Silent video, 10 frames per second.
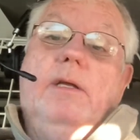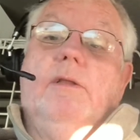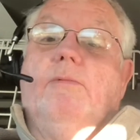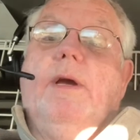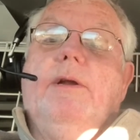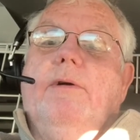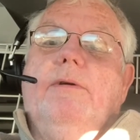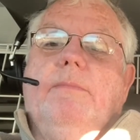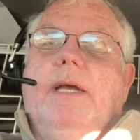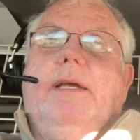Laredo
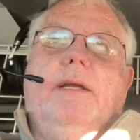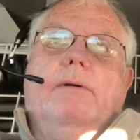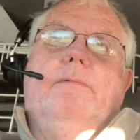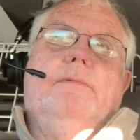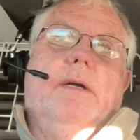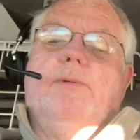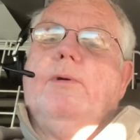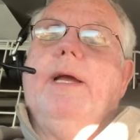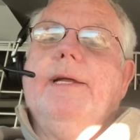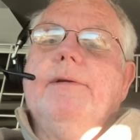and make, a couple
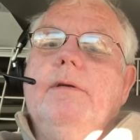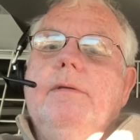grand.